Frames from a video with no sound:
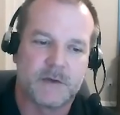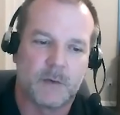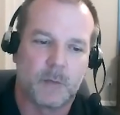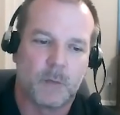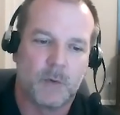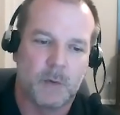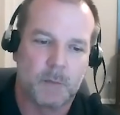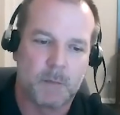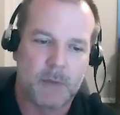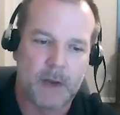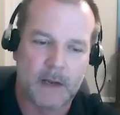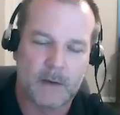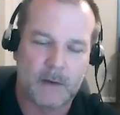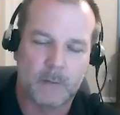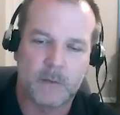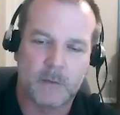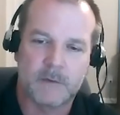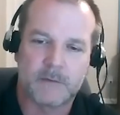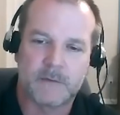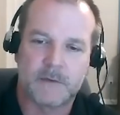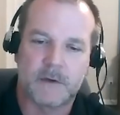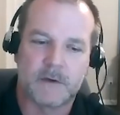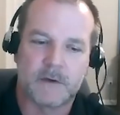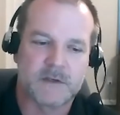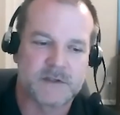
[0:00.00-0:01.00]
what
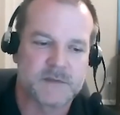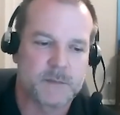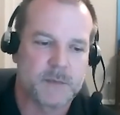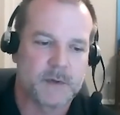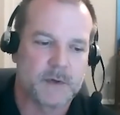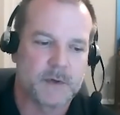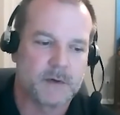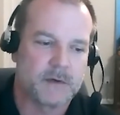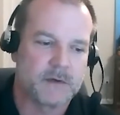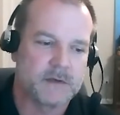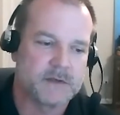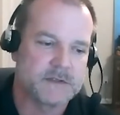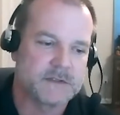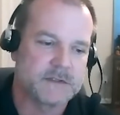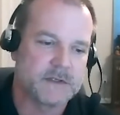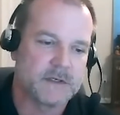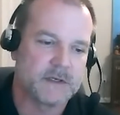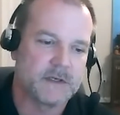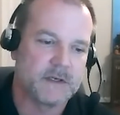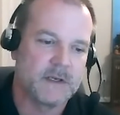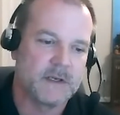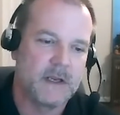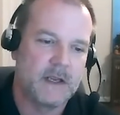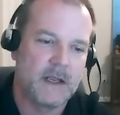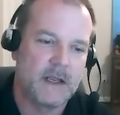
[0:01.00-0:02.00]
bandwidth they're
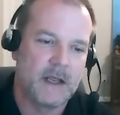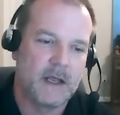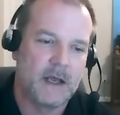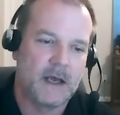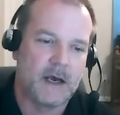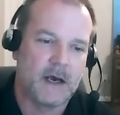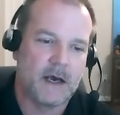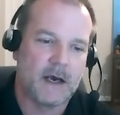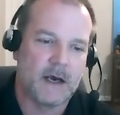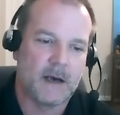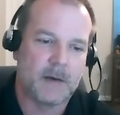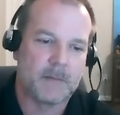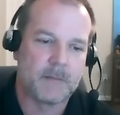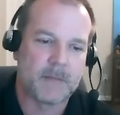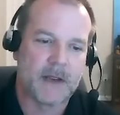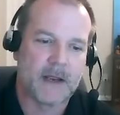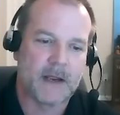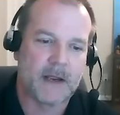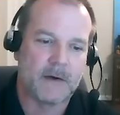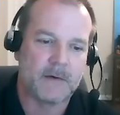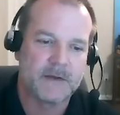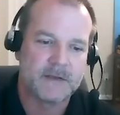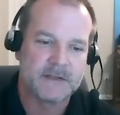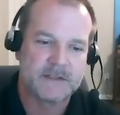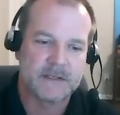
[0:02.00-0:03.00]
experiencing,
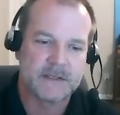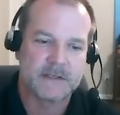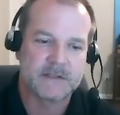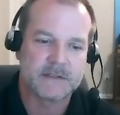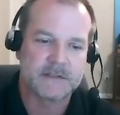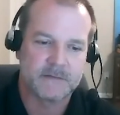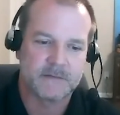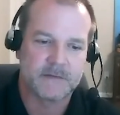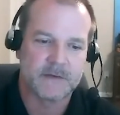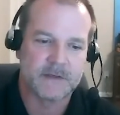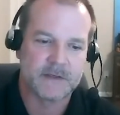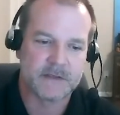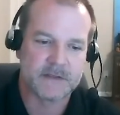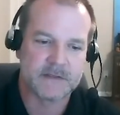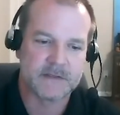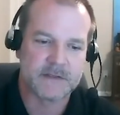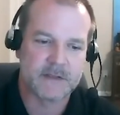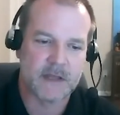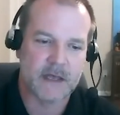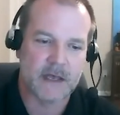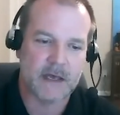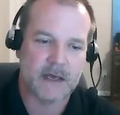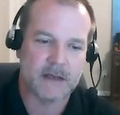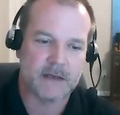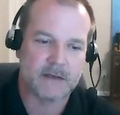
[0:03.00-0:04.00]
how intensive is
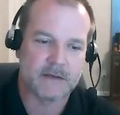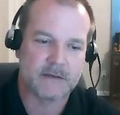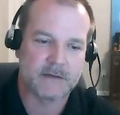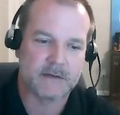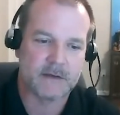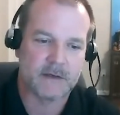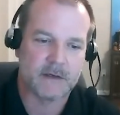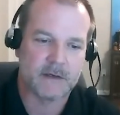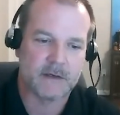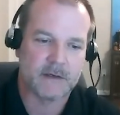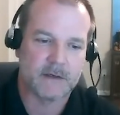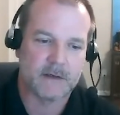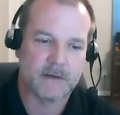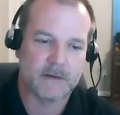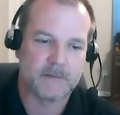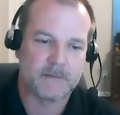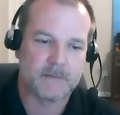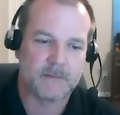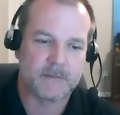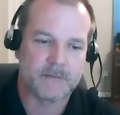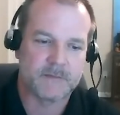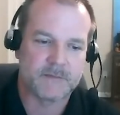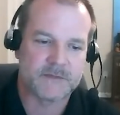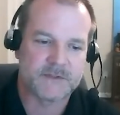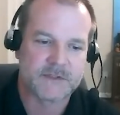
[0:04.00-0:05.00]
that
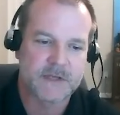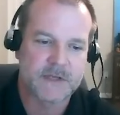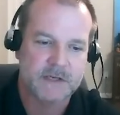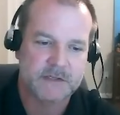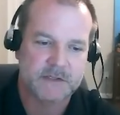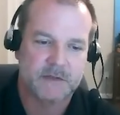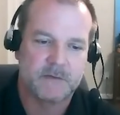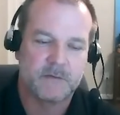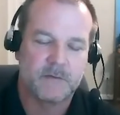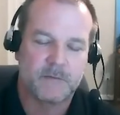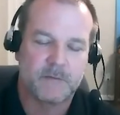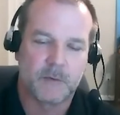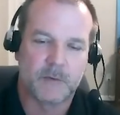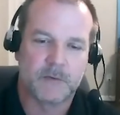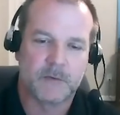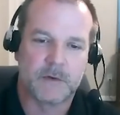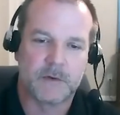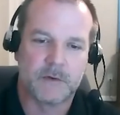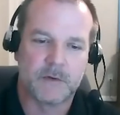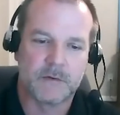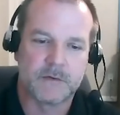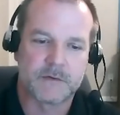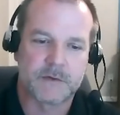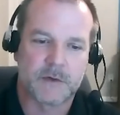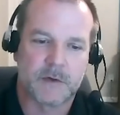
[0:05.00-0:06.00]
session with the
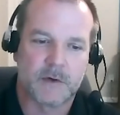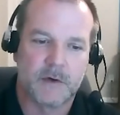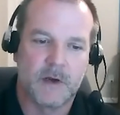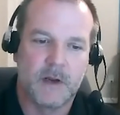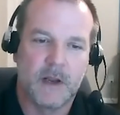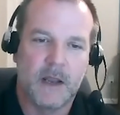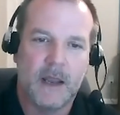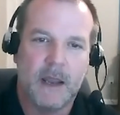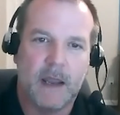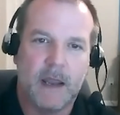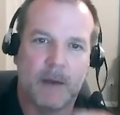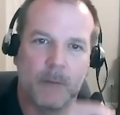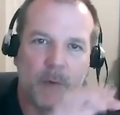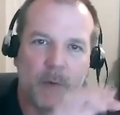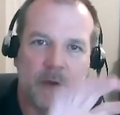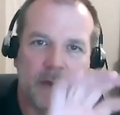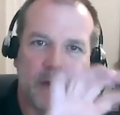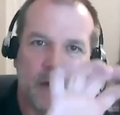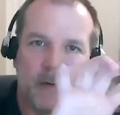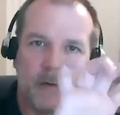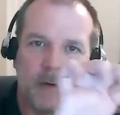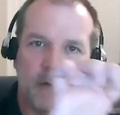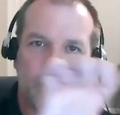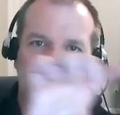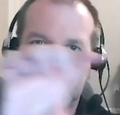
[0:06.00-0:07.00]
user. And we
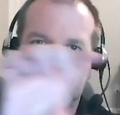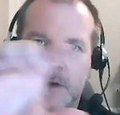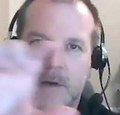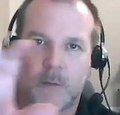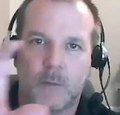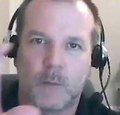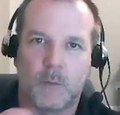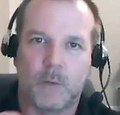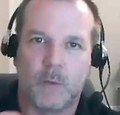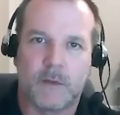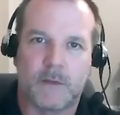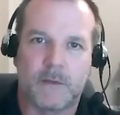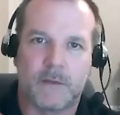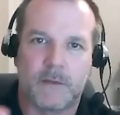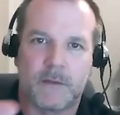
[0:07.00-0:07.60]
correlate it with